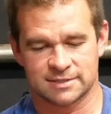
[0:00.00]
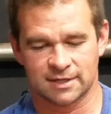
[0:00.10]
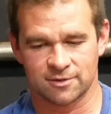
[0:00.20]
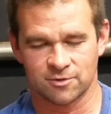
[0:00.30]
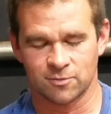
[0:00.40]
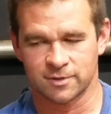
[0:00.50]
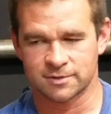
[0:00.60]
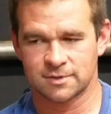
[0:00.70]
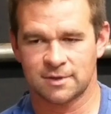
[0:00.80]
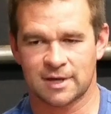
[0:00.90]
second group
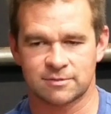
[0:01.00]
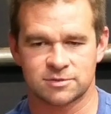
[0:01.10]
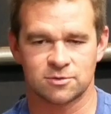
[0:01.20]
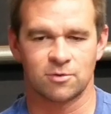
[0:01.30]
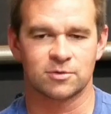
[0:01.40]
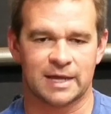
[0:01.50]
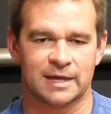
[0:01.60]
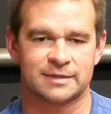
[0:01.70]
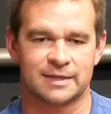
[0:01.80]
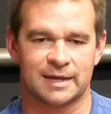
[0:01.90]
was. I'm so
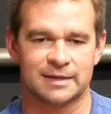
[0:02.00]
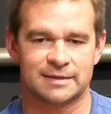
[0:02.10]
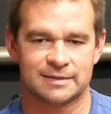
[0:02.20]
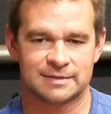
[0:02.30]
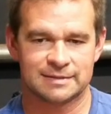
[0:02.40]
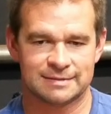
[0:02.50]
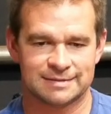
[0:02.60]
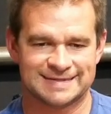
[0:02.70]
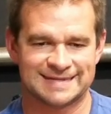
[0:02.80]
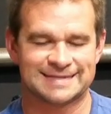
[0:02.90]
glad that I
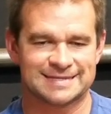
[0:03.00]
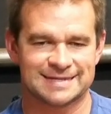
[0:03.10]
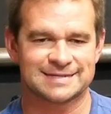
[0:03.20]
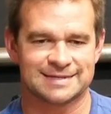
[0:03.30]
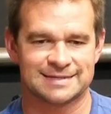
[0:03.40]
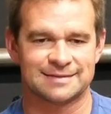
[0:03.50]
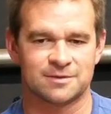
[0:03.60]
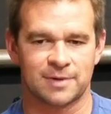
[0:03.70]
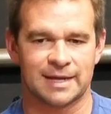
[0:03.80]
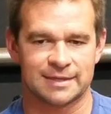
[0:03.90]
did the things I did
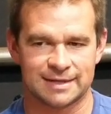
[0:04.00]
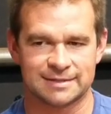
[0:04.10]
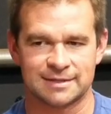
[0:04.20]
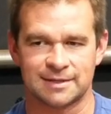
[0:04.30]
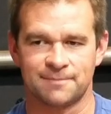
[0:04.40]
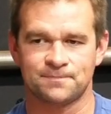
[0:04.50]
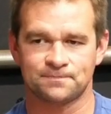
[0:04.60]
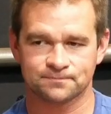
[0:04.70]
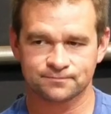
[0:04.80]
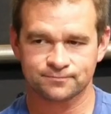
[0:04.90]
the way I did them
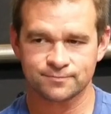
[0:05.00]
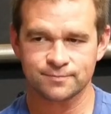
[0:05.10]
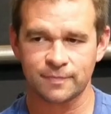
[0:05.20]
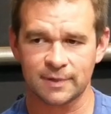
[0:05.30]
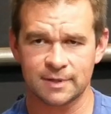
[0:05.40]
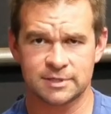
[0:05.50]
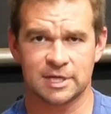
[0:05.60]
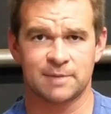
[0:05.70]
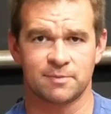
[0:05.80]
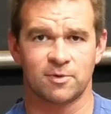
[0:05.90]
to
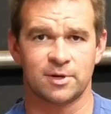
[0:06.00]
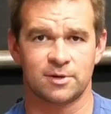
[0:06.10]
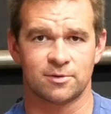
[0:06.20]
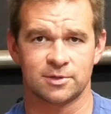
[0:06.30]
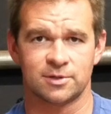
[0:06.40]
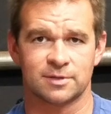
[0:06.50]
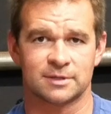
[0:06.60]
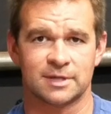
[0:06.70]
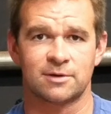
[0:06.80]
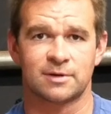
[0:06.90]
get promoted earlier
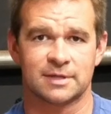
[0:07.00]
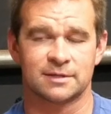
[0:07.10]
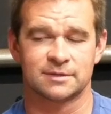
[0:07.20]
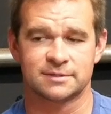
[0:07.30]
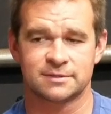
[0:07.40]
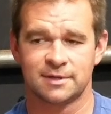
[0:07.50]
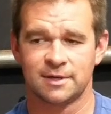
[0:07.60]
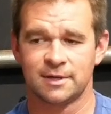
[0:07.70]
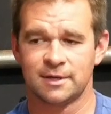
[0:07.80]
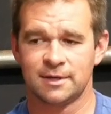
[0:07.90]
than later on that list,
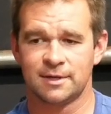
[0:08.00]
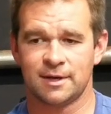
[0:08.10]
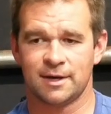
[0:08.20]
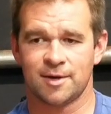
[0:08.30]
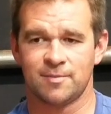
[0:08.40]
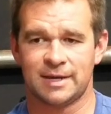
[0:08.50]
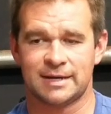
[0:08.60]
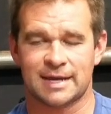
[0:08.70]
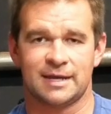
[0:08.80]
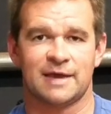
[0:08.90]

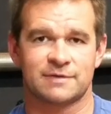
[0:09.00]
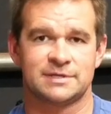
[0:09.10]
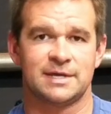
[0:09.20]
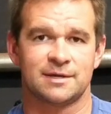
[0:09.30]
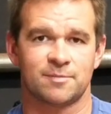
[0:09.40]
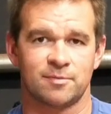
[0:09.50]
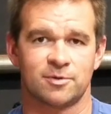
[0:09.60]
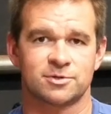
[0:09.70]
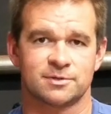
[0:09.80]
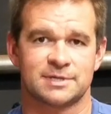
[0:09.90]
and not have to take a
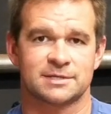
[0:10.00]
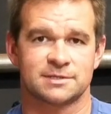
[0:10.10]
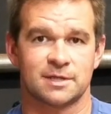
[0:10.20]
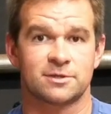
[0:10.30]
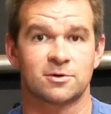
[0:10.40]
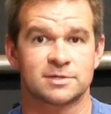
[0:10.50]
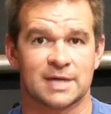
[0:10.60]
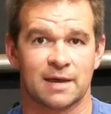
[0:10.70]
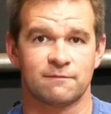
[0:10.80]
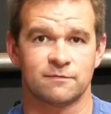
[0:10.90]
promotional test the third
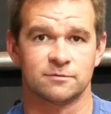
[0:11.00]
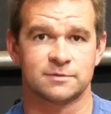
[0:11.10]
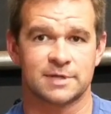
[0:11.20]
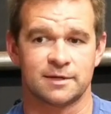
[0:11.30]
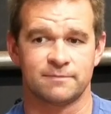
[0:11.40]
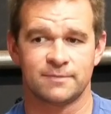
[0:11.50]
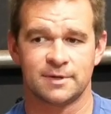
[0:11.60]
time for lieutenant.